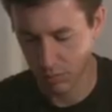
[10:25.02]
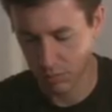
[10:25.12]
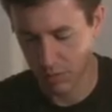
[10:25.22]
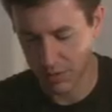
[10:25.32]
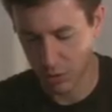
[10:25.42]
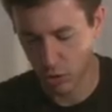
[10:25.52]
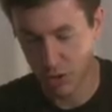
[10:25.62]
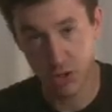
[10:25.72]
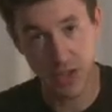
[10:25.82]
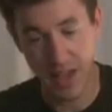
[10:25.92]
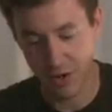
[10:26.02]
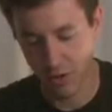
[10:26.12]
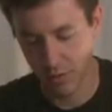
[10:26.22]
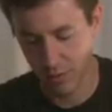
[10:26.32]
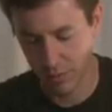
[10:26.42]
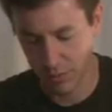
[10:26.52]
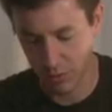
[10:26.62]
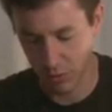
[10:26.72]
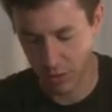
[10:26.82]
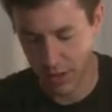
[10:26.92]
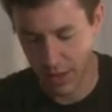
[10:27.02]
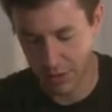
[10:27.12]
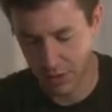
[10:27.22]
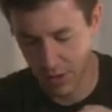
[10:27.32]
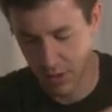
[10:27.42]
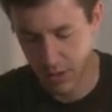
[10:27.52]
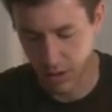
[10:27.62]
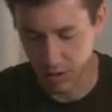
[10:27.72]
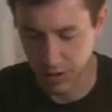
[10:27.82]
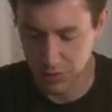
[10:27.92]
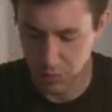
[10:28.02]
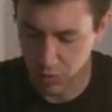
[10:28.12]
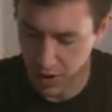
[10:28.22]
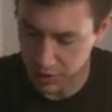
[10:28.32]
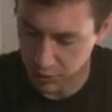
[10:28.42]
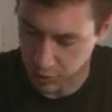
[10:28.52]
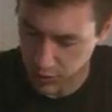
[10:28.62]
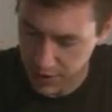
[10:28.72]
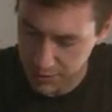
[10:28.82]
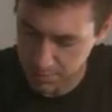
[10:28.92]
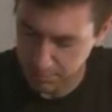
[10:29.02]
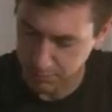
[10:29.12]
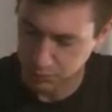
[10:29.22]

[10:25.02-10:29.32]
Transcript: that's a good standard to look at. Our leaves are bright and green.